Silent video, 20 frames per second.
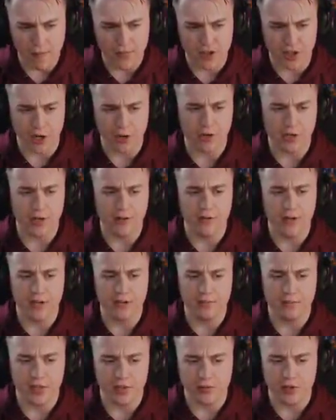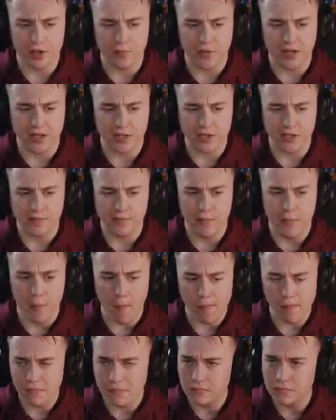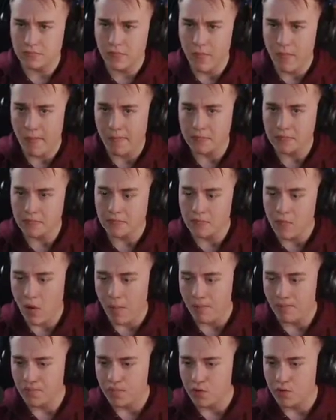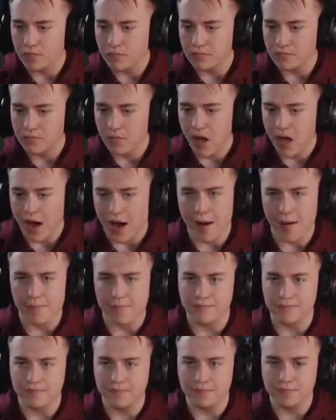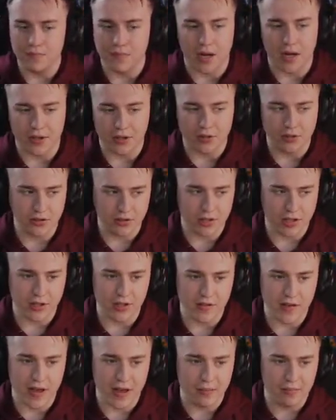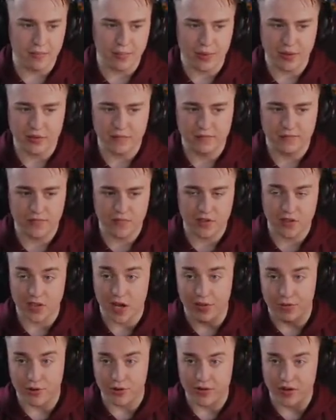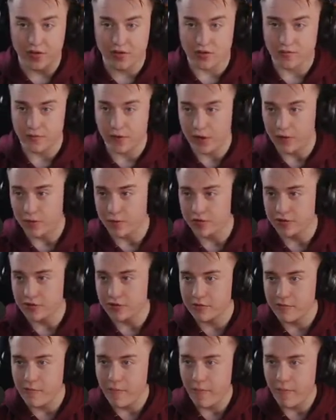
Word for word: charity event. What's he was Twitch? on my team. Yeah, what's Twitch? I'm I couldn't tell you that, but it's got 3,000 followers.